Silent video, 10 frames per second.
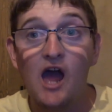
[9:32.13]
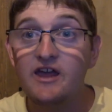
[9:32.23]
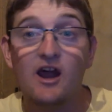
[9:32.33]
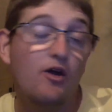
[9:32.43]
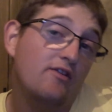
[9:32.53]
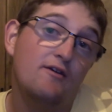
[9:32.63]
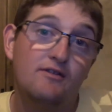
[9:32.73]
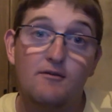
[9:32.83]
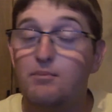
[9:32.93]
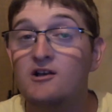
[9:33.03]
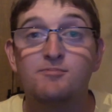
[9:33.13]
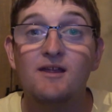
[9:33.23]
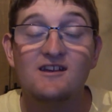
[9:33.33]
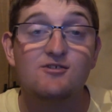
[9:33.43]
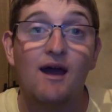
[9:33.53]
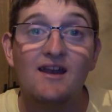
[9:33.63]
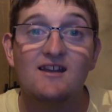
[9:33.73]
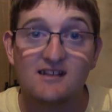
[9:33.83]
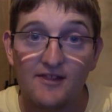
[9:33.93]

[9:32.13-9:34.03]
You know, the, the possibilities are endless.